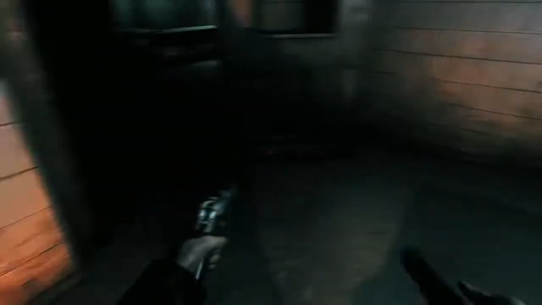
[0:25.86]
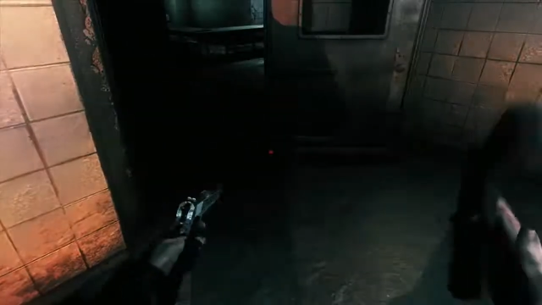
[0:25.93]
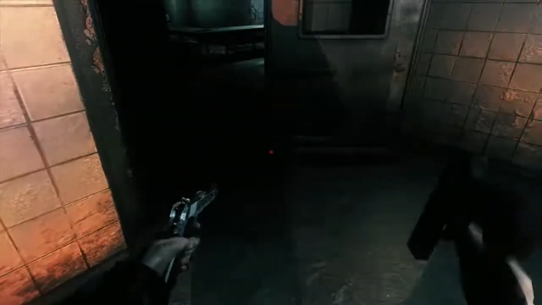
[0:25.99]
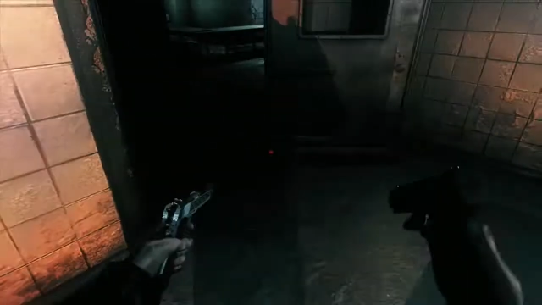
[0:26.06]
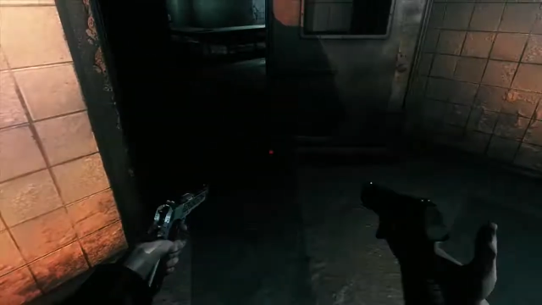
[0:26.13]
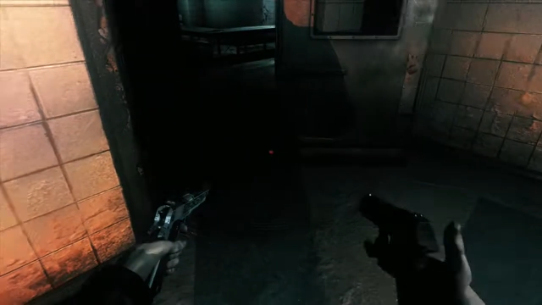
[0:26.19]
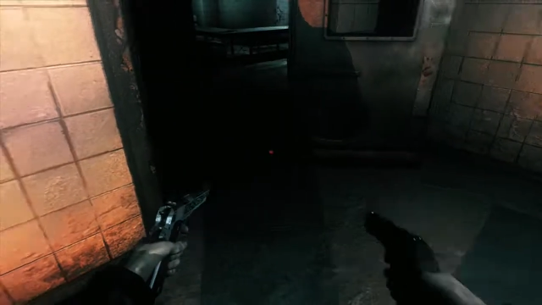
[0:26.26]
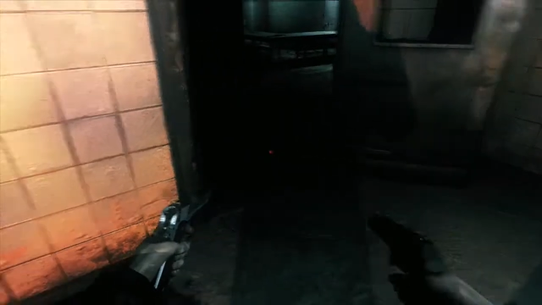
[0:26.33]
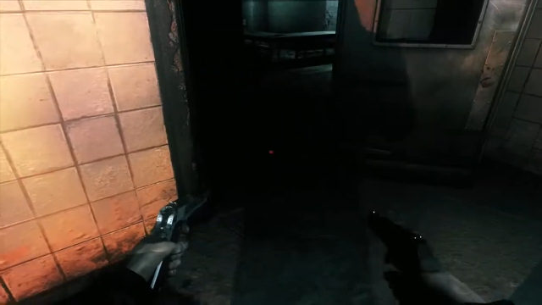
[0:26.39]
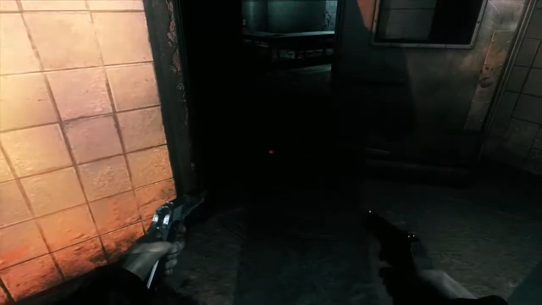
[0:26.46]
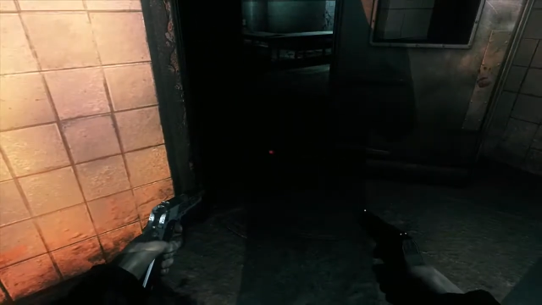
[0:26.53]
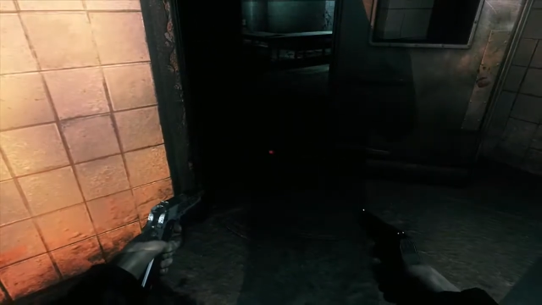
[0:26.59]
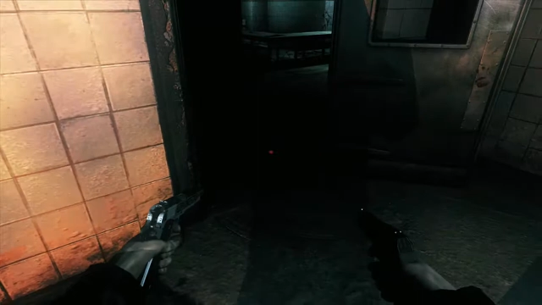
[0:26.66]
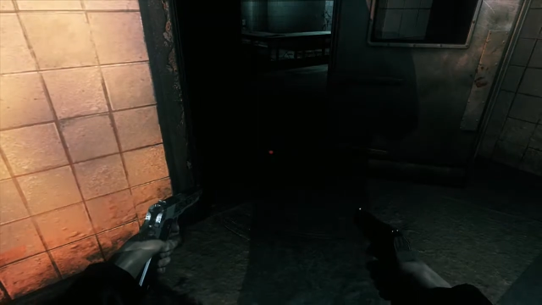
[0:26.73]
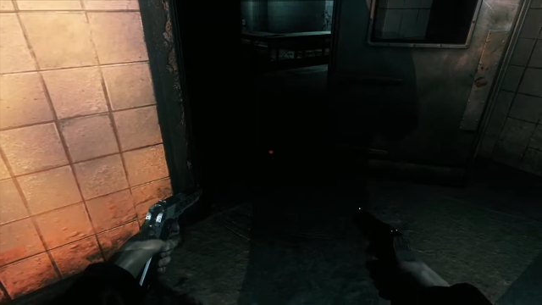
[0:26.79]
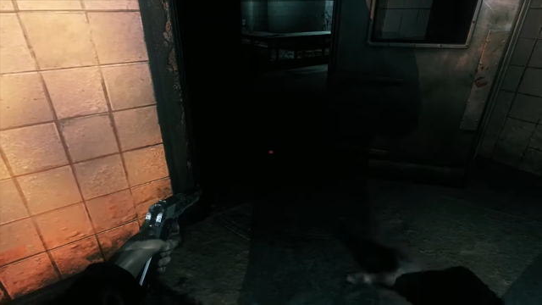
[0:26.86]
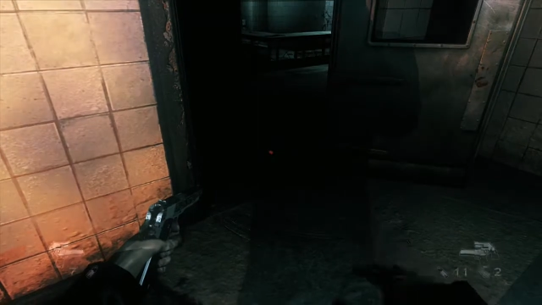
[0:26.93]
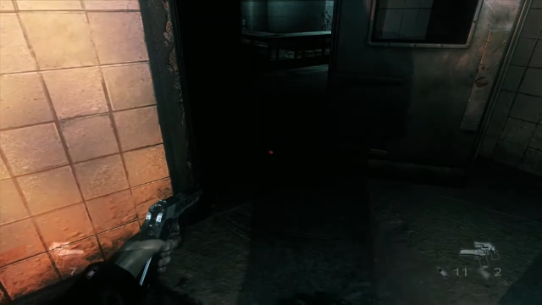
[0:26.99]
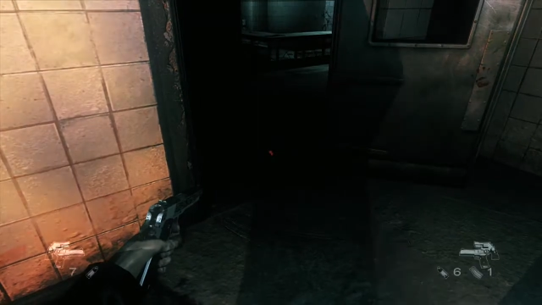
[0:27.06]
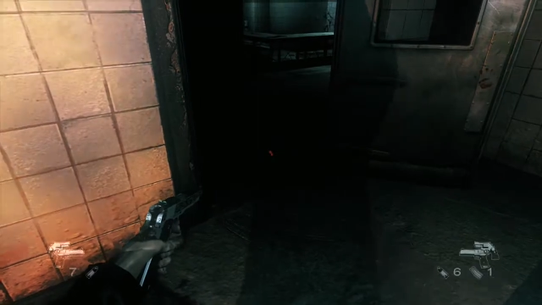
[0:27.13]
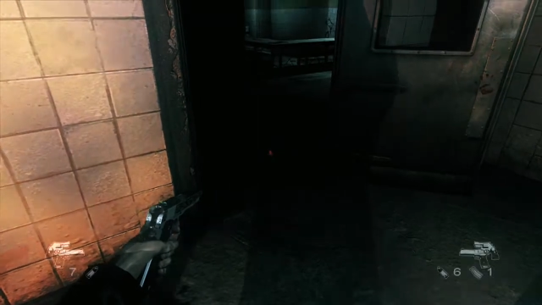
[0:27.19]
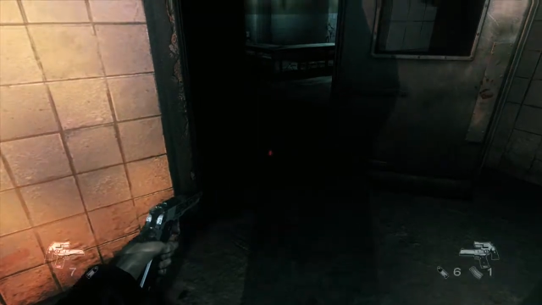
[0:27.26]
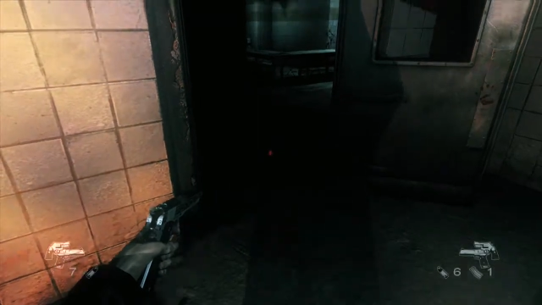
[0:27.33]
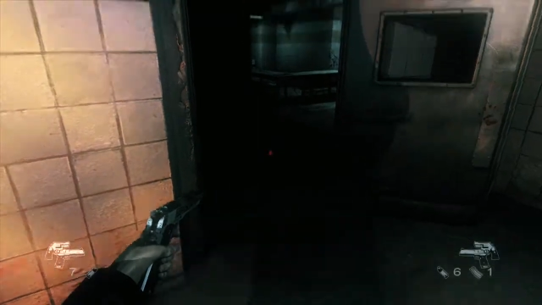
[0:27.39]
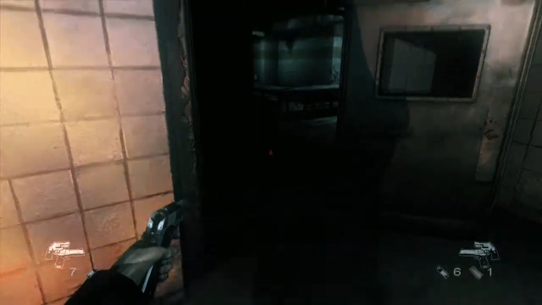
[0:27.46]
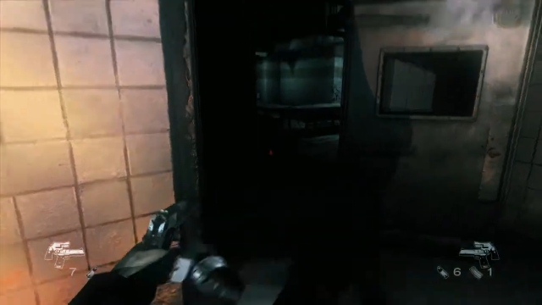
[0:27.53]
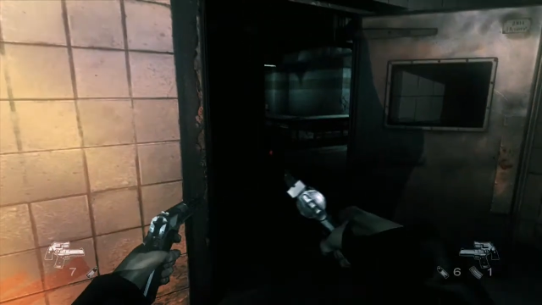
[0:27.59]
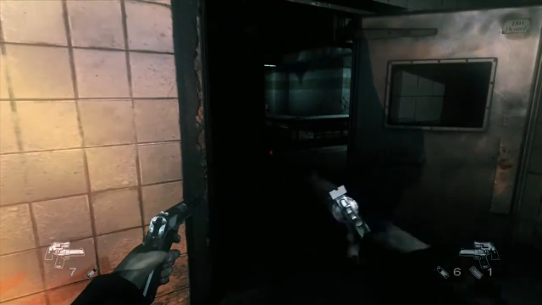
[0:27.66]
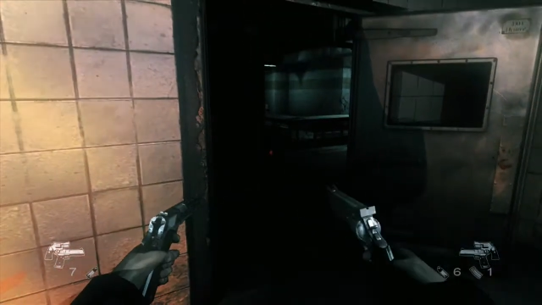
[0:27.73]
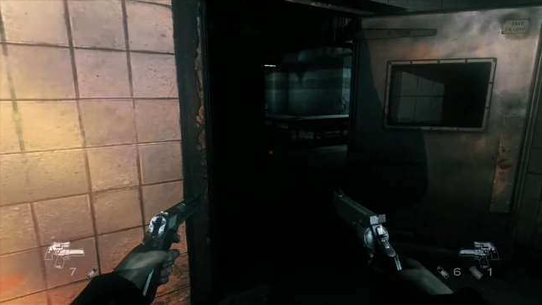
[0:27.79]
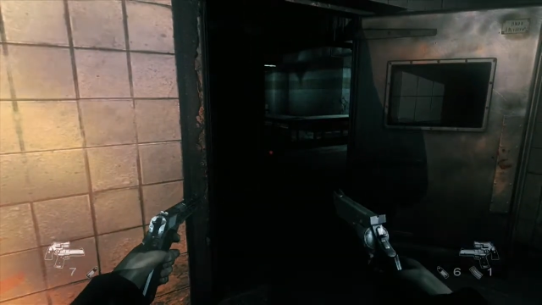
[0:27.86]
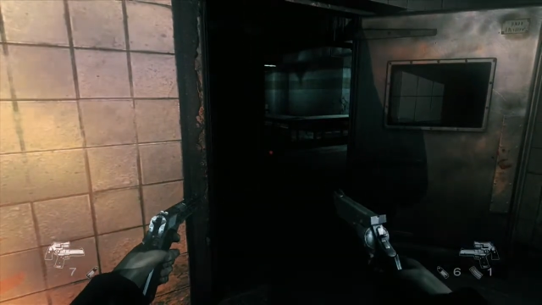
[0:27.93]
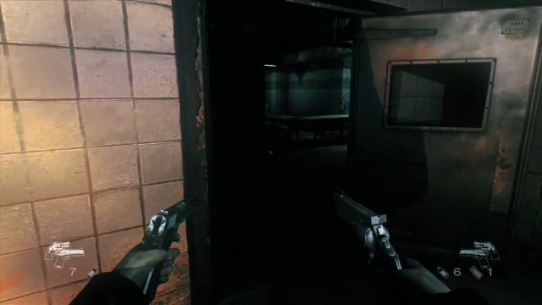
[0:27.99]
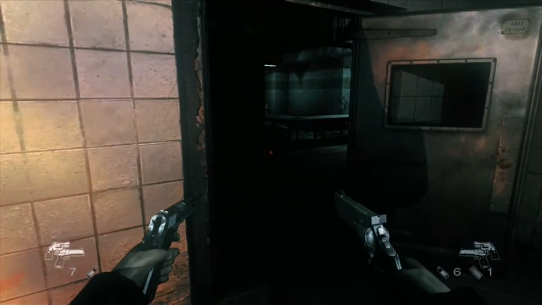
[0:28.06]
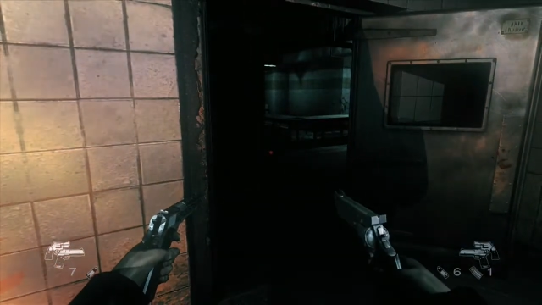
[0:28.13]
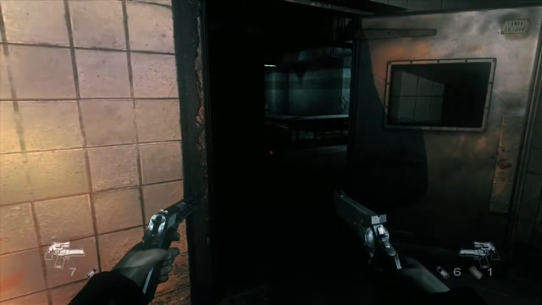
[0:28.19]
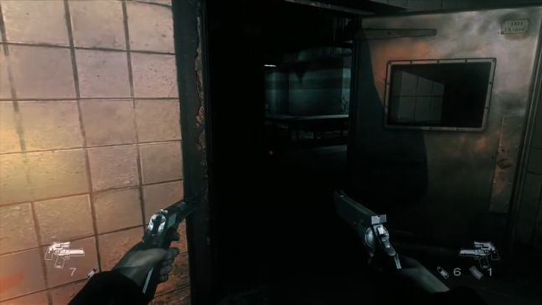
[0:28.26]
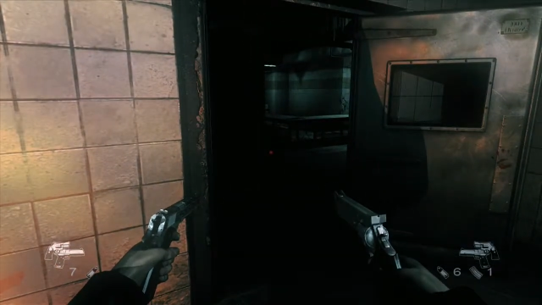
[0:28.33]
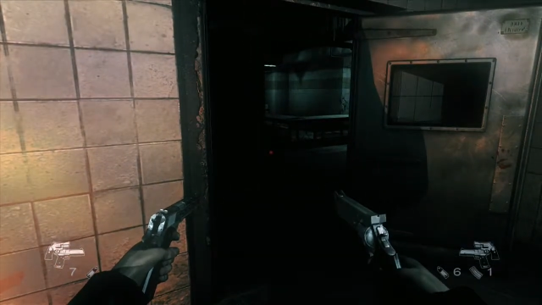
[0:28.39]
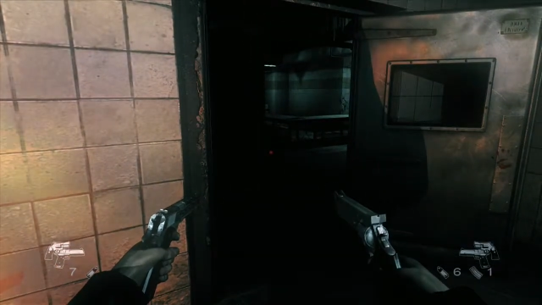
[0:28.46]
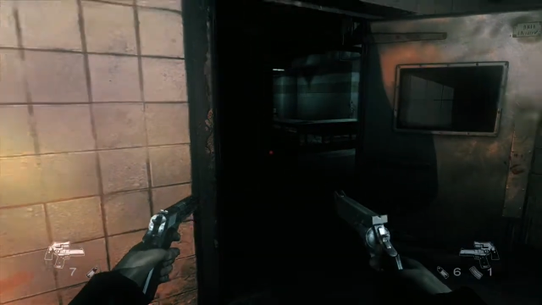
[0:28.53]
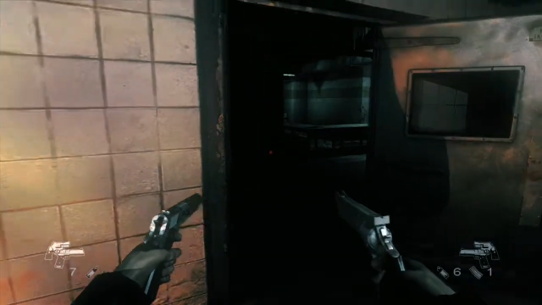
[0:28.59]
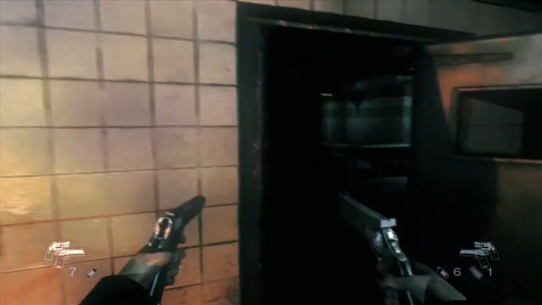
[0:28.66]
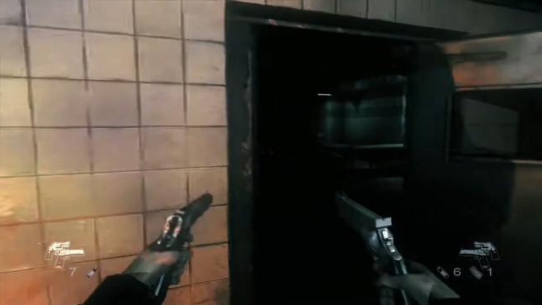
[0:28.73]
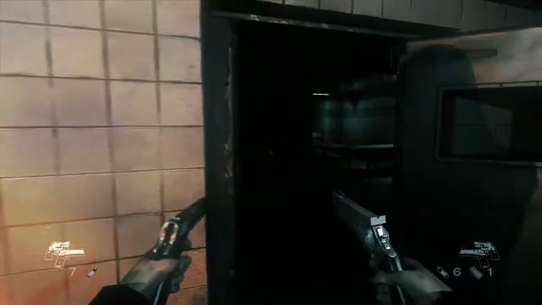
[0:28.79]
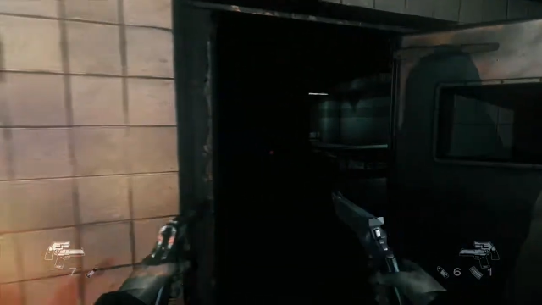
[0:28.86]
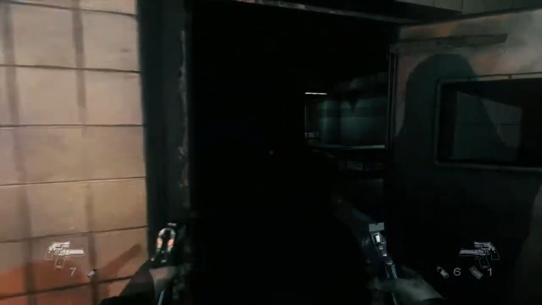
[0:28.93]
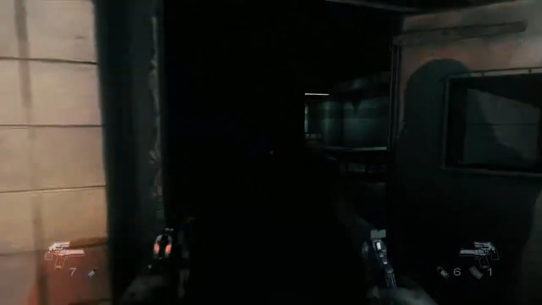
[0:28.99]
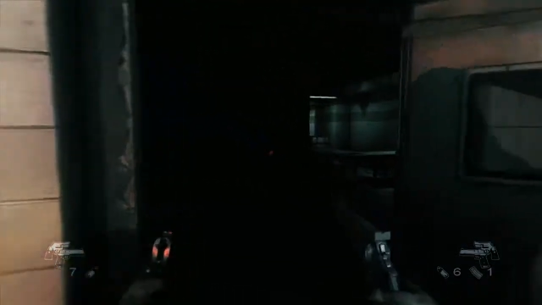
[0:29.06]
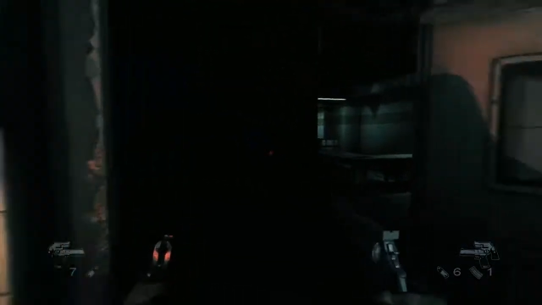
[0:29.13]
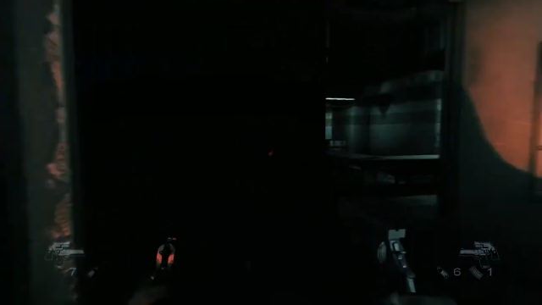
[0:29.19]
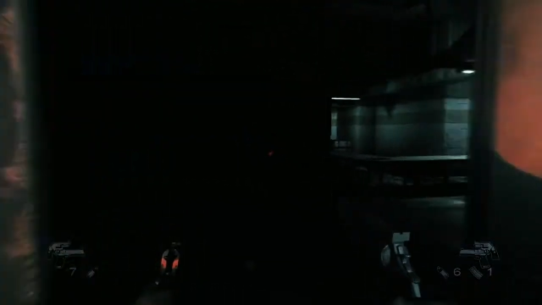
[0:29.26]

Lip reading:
(no speaker visible)